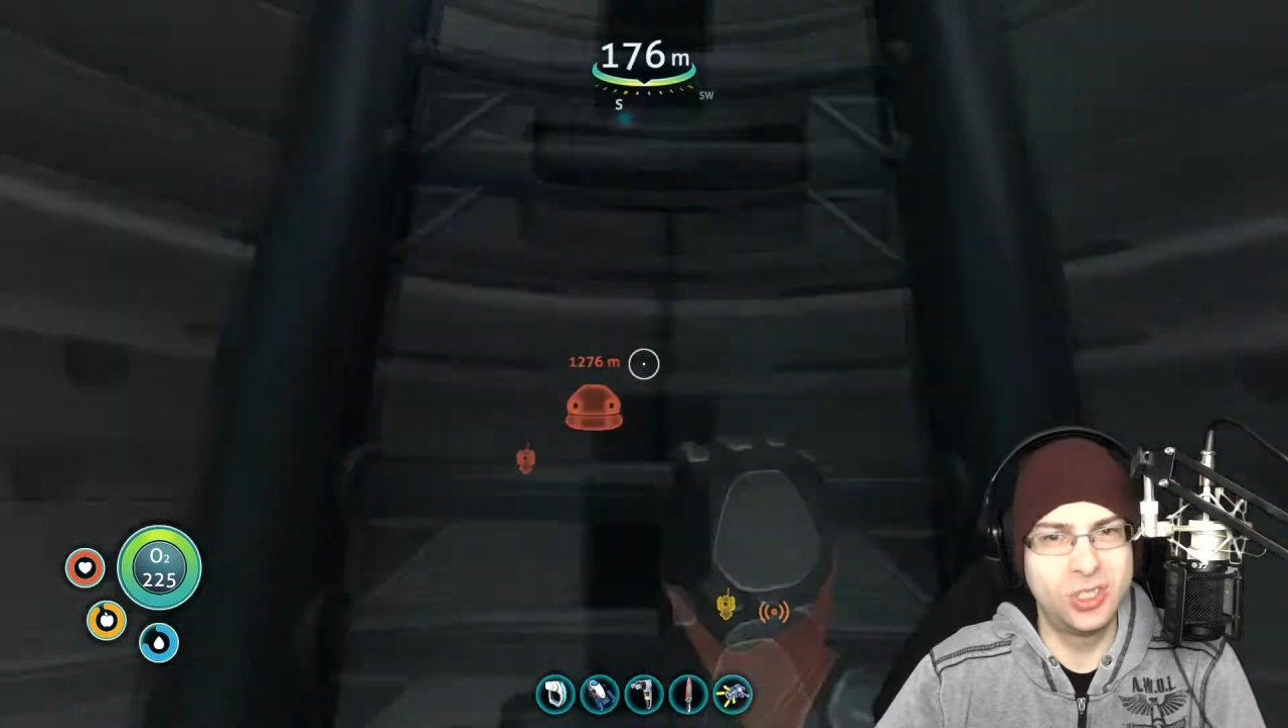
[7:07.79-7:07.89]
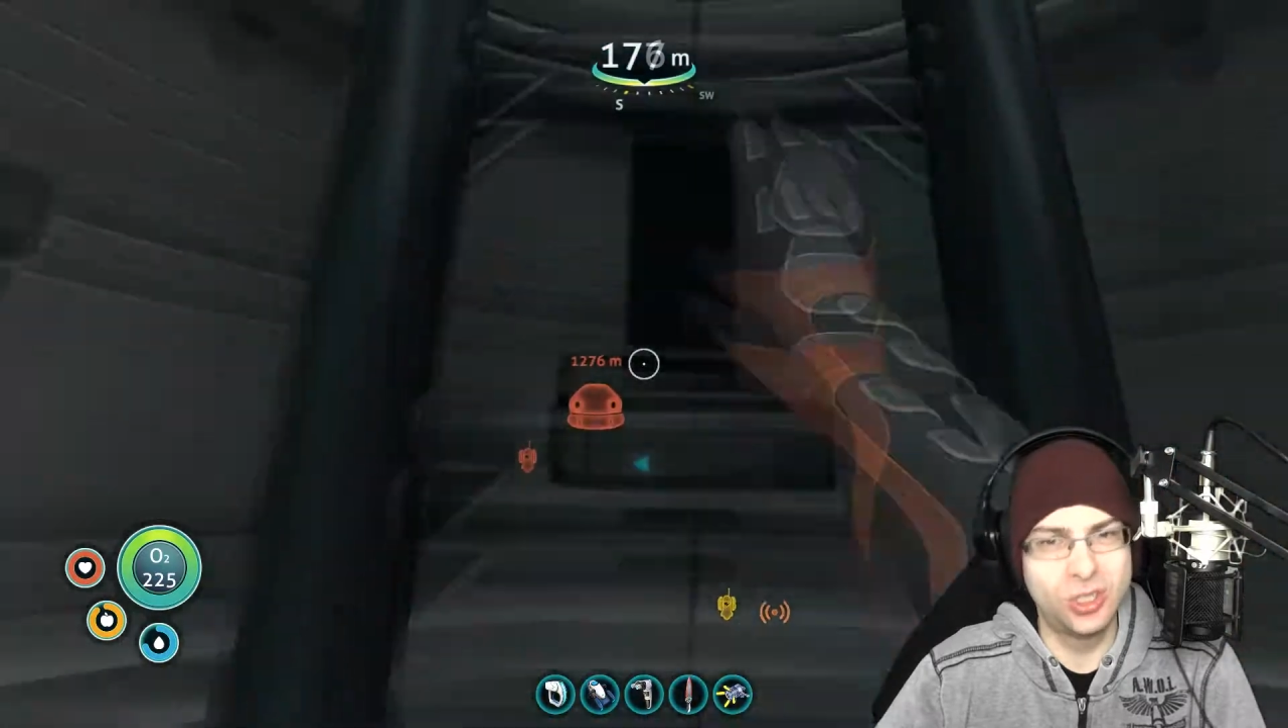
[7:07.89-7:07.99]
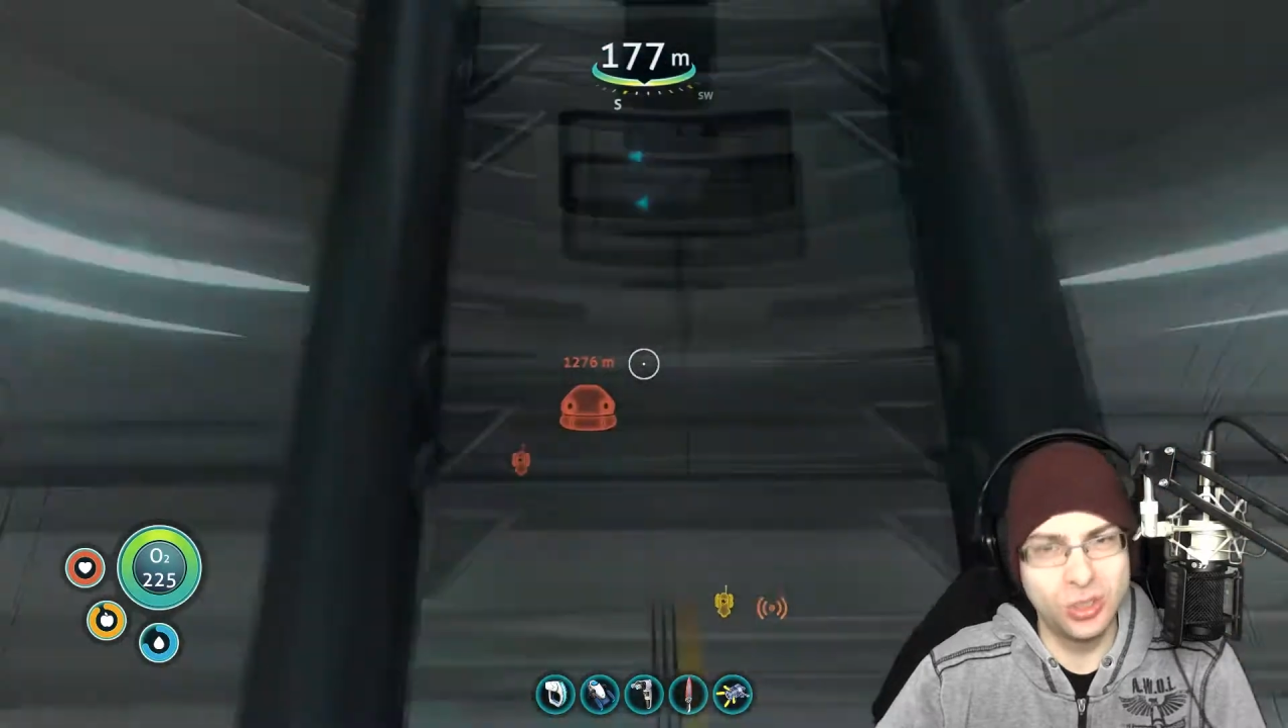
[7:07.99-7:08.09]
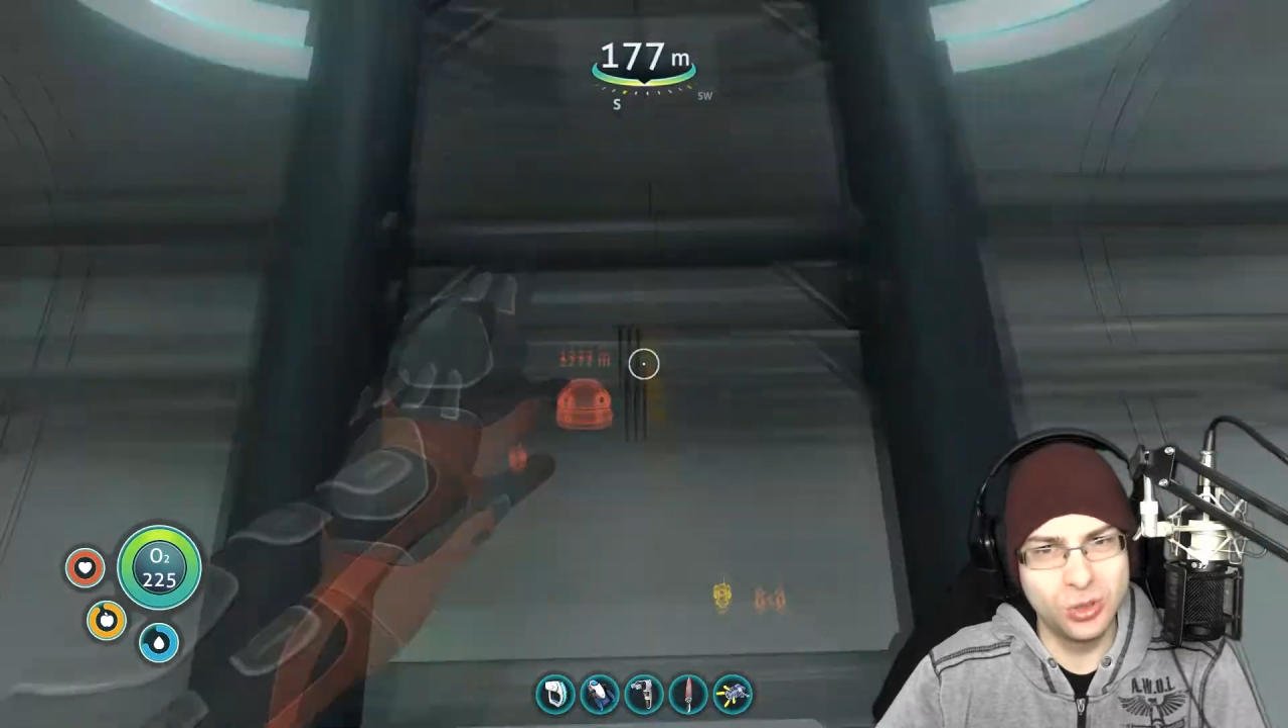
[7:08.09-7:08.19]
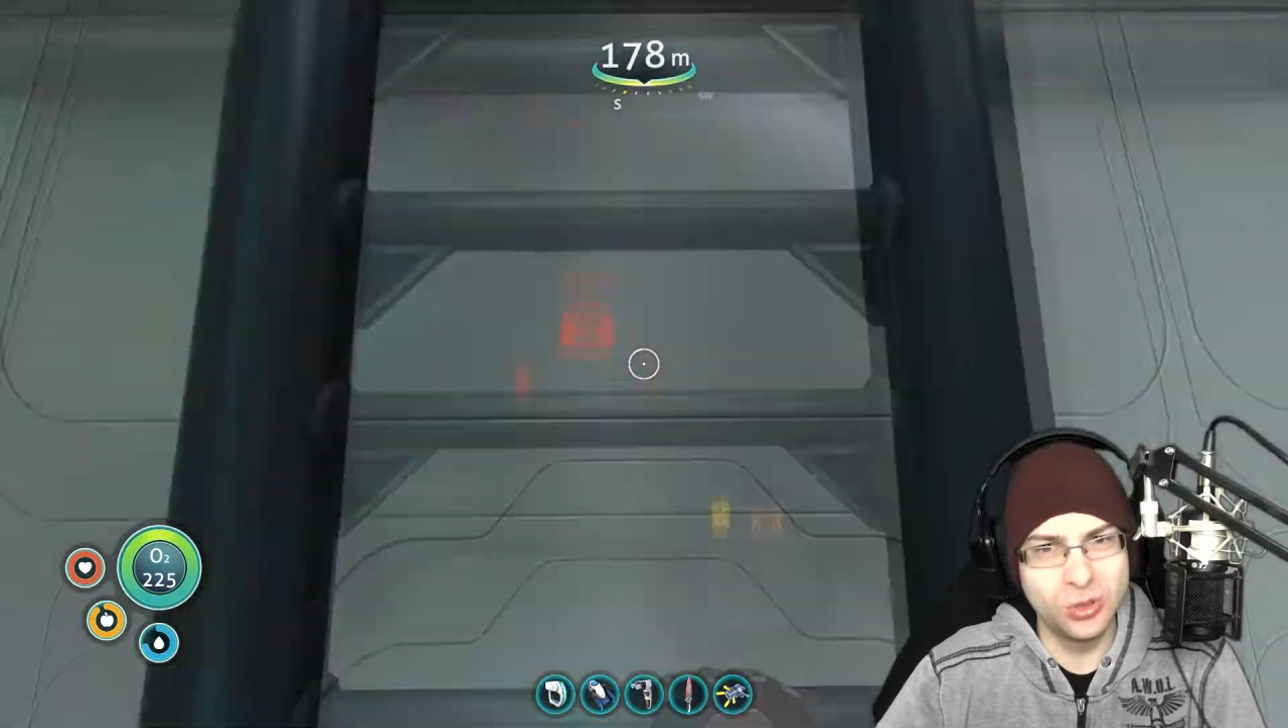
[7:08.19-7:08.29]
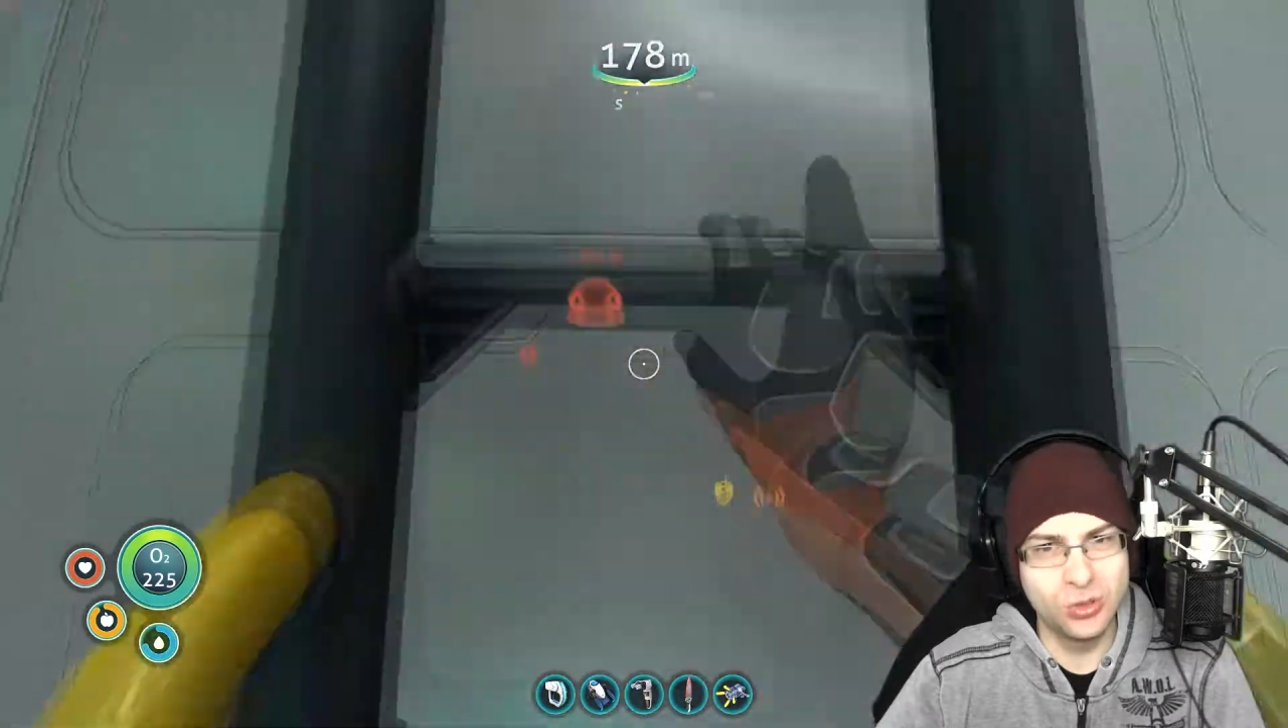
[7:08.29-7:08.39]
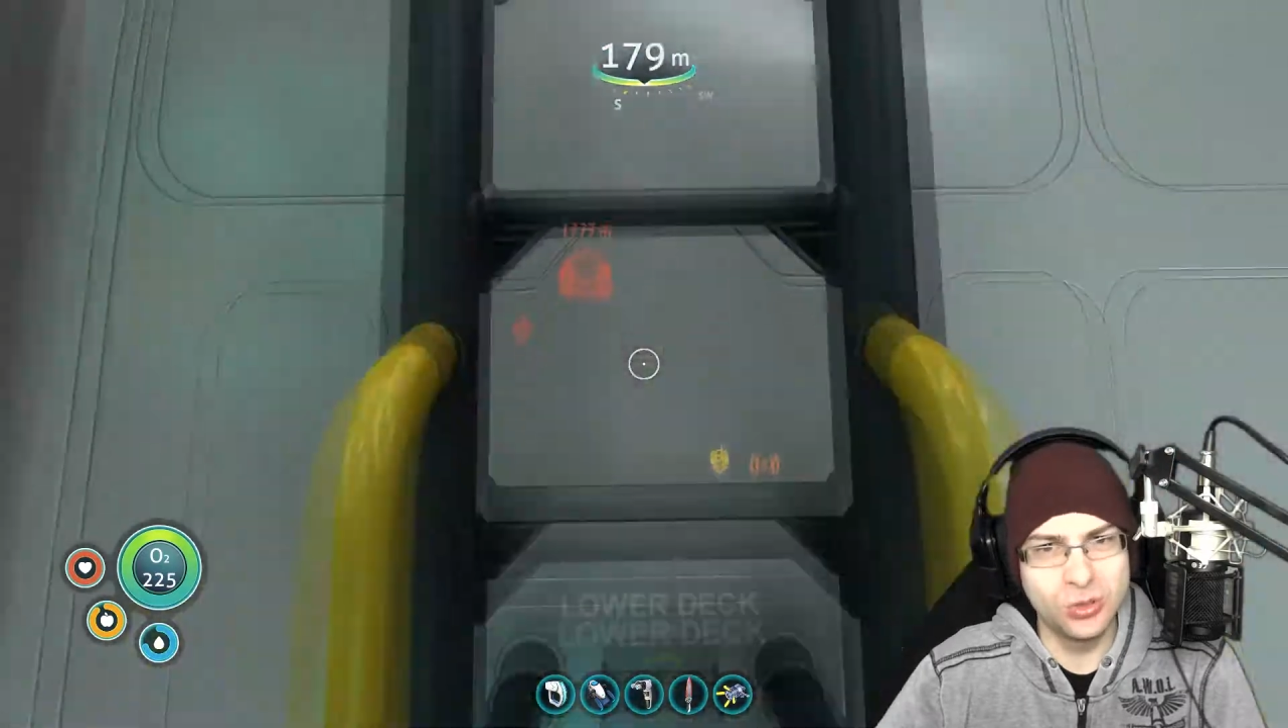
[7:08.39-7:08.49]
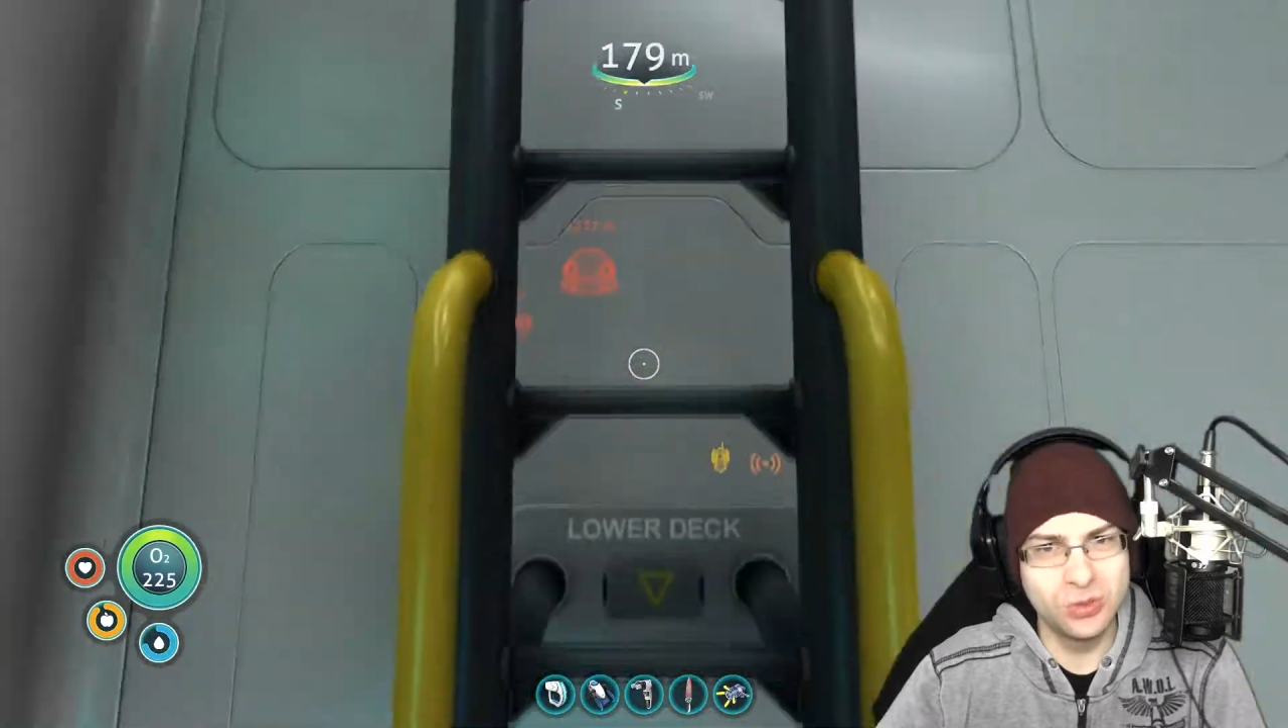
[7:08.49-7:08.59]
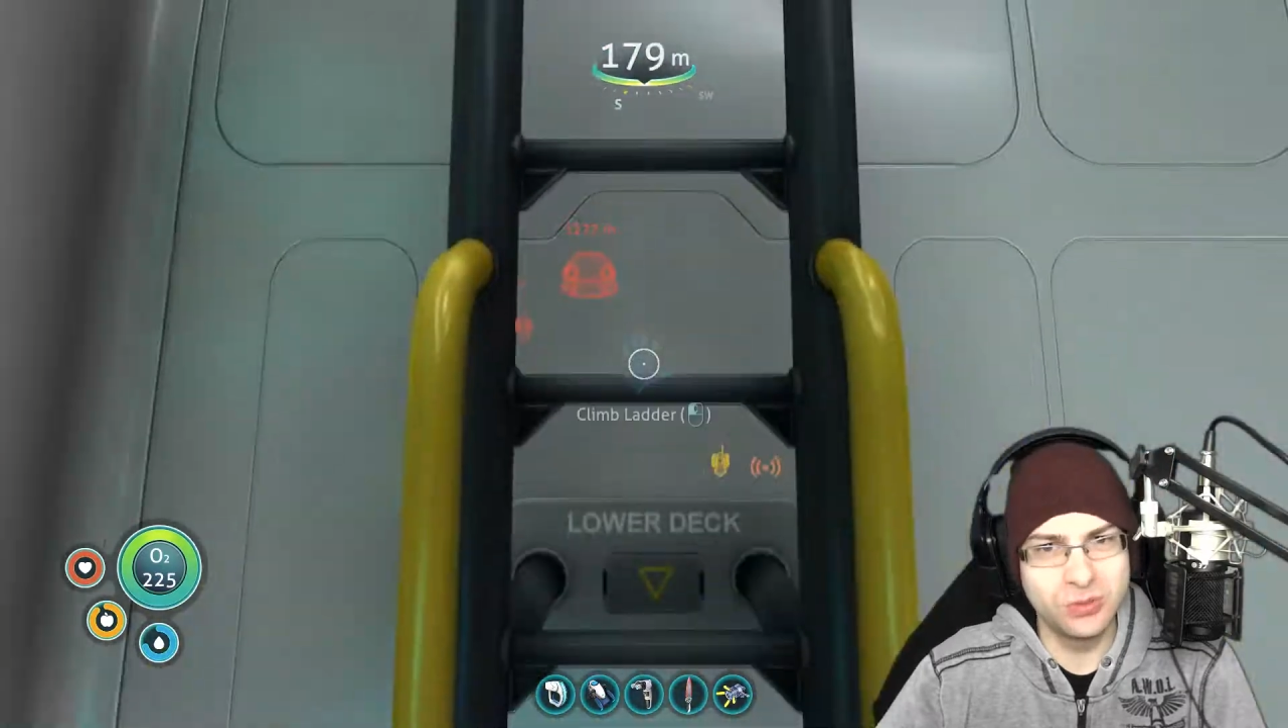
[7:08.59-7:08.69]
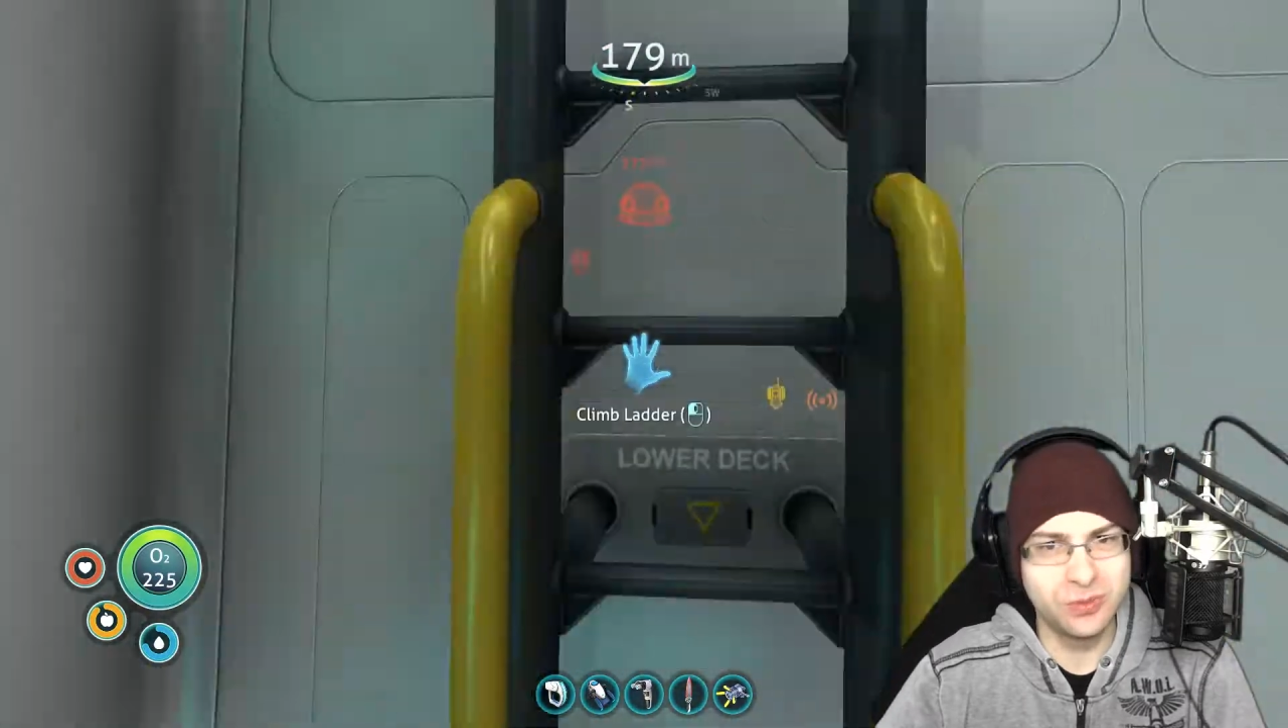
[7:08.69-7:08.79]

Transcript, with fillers: do